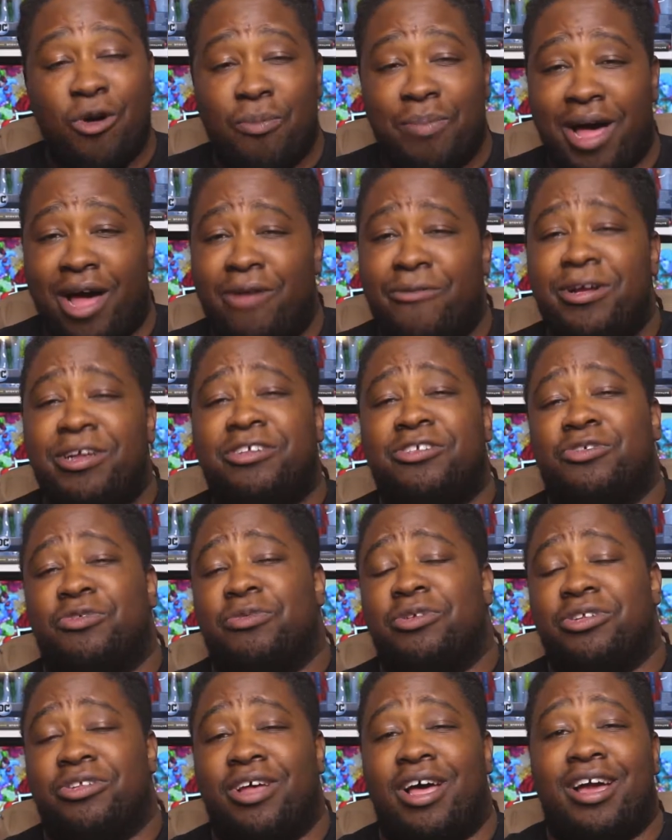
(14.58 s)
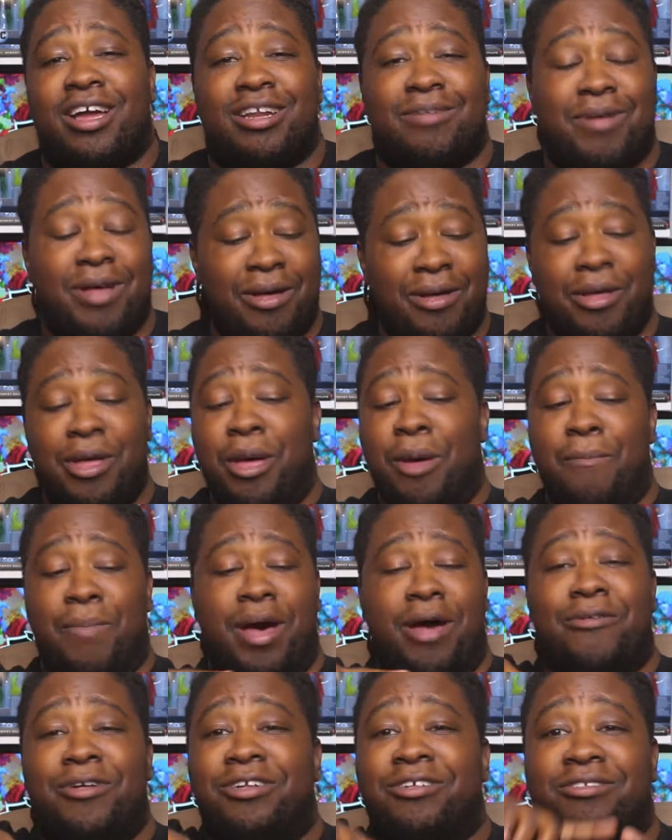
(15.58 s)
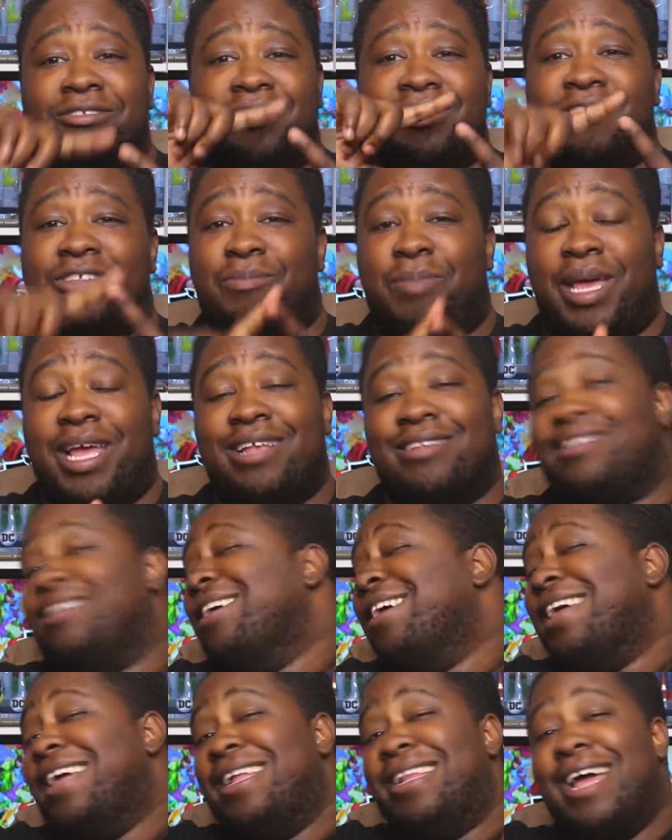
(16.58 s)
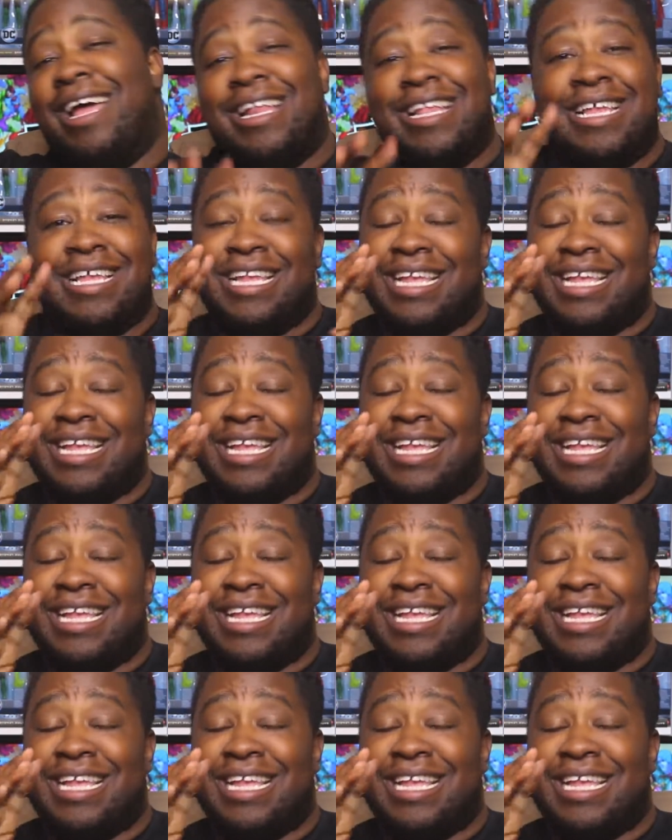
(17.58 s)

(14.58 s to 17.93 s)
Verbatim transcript: old Power Rangers. We're talking about Power Rangers in space and not